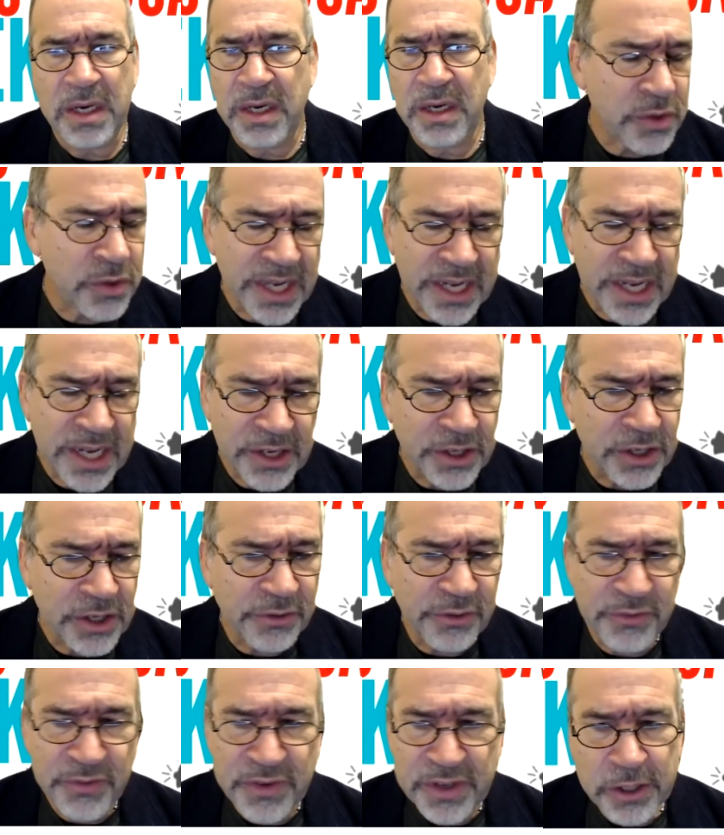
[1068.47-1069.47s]
Where are you
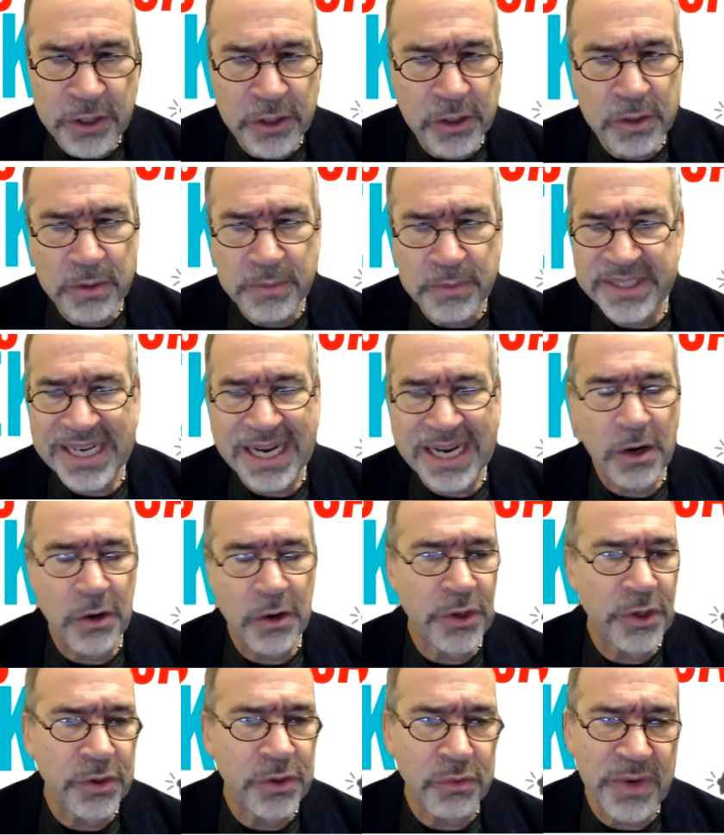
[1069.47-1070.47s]
getting your films?
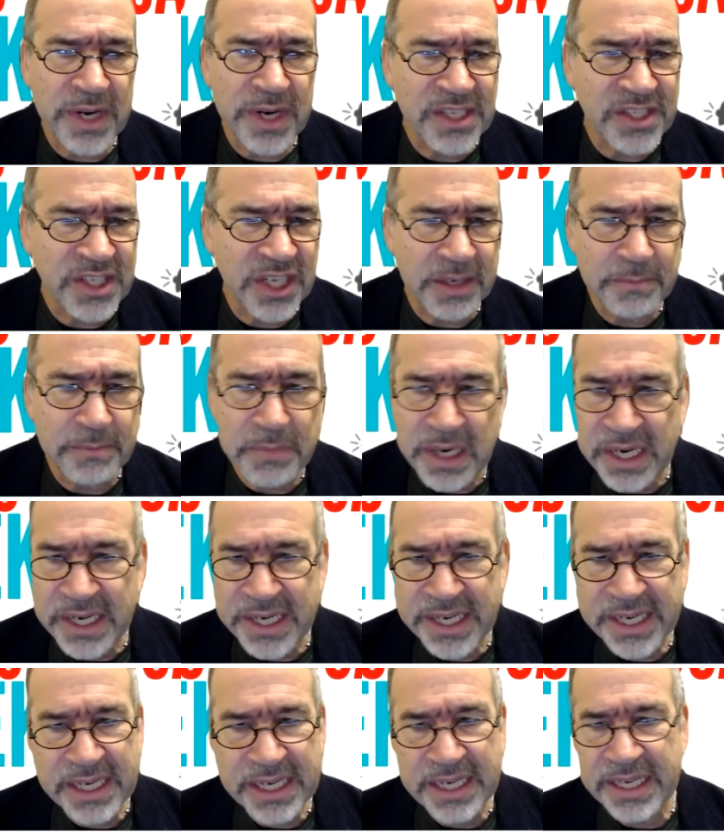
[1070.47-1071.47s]
How are you raising
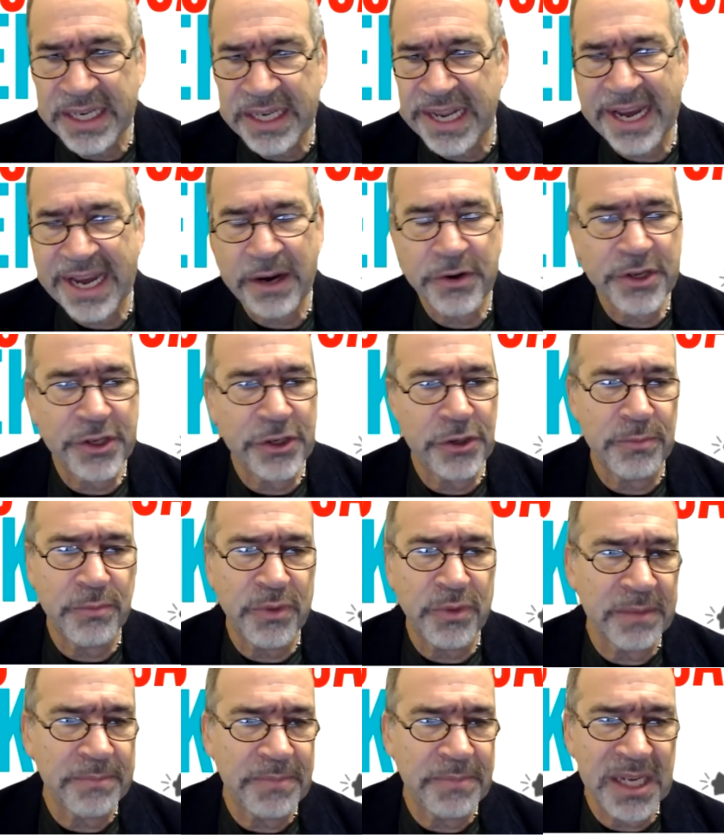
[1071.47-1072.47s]
money? How do you
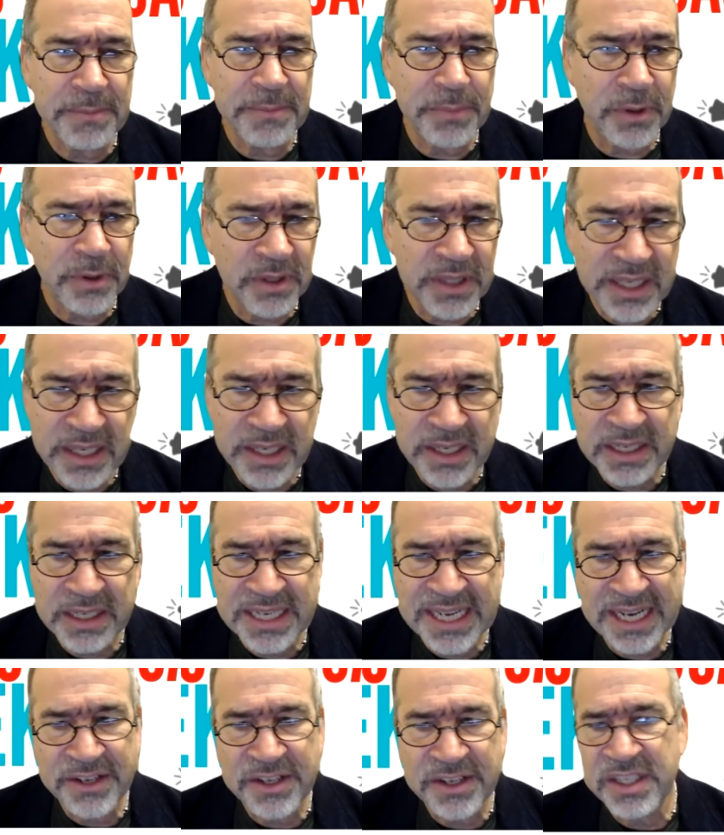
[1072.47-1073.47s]
bring people
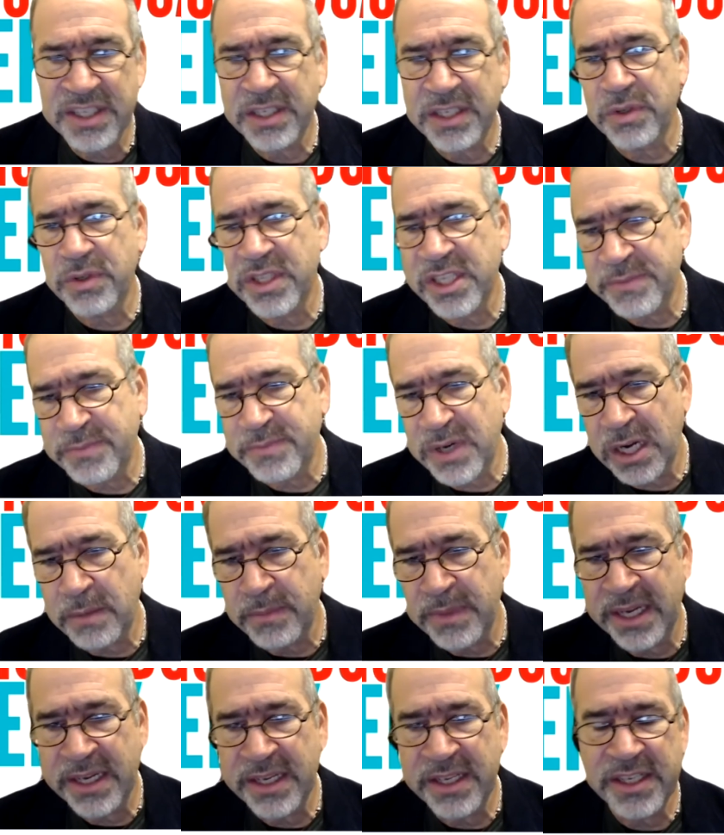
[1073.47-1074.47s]
in? How do you deal with this
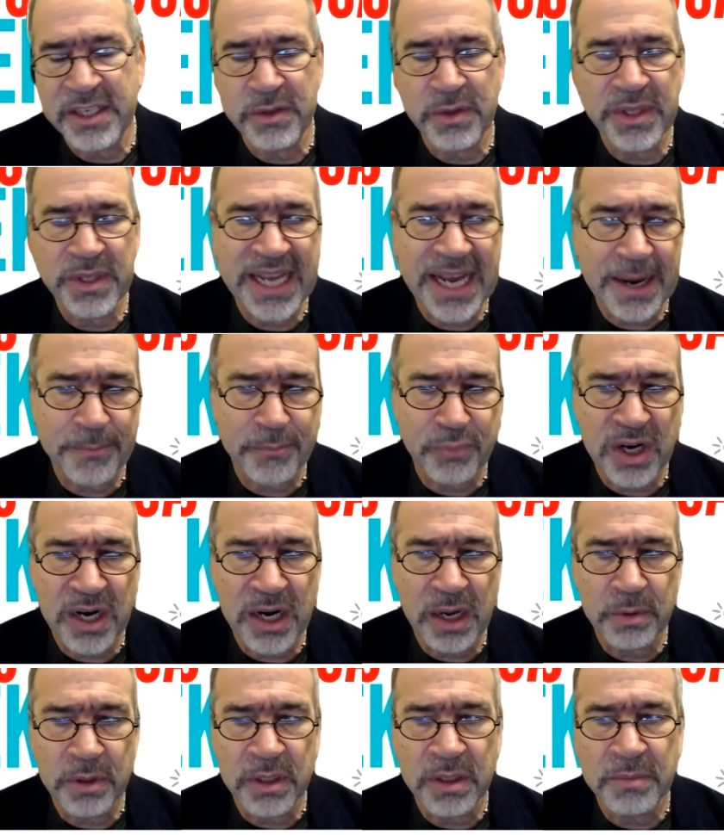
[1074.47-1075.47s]
problem? How do you deal with that
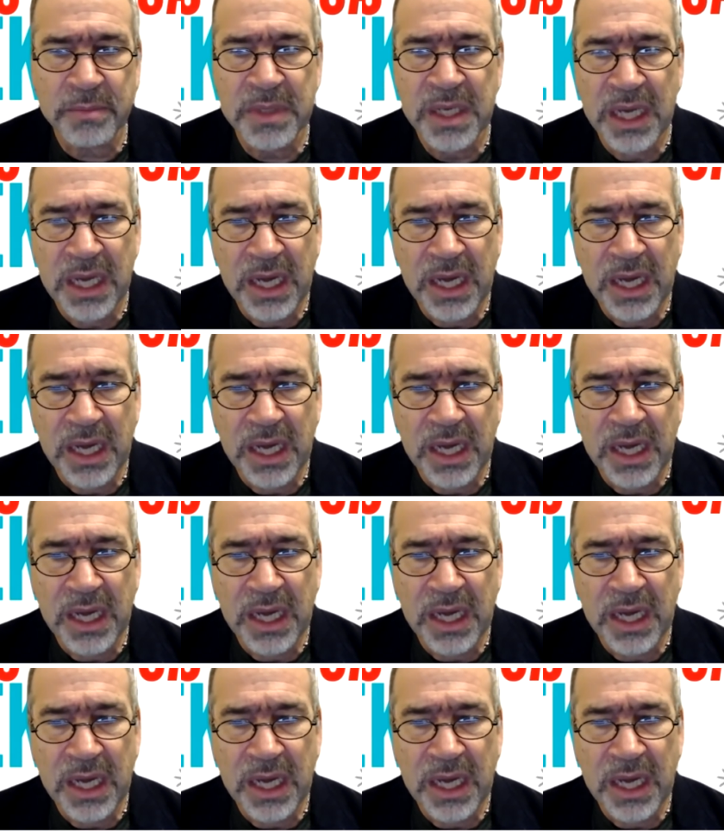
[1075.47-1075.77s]
problem?